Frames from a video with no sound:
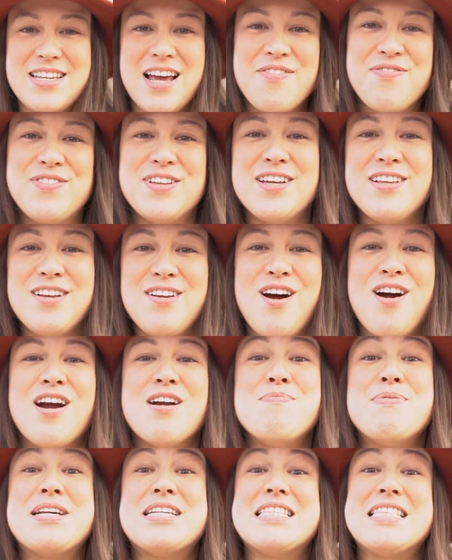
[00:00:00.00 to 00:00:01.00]
definitely a little
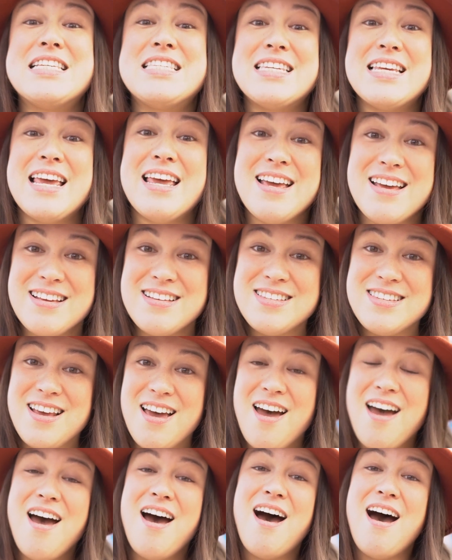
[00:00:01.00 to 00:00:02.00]
hard because this is
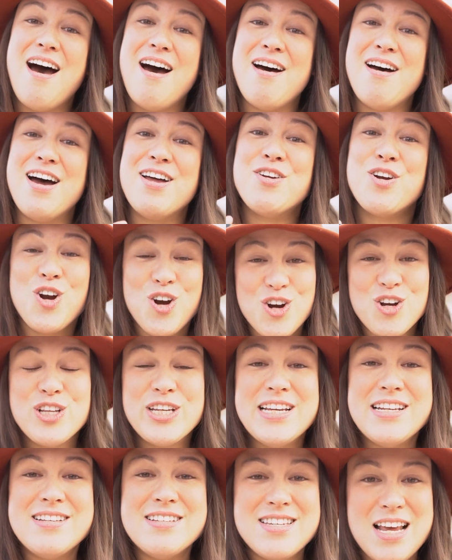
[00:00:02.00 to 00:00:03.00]
uh, an
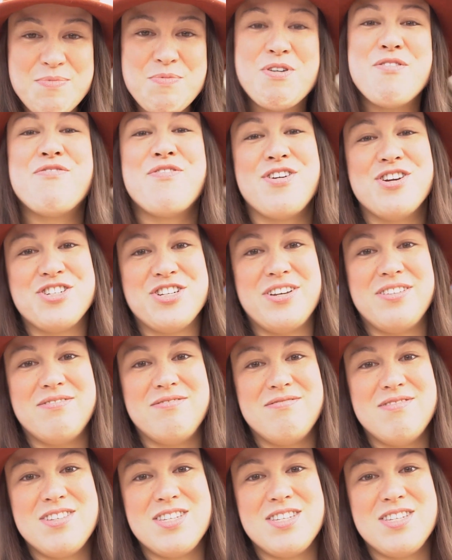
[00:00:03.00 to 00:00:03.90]
early demo version.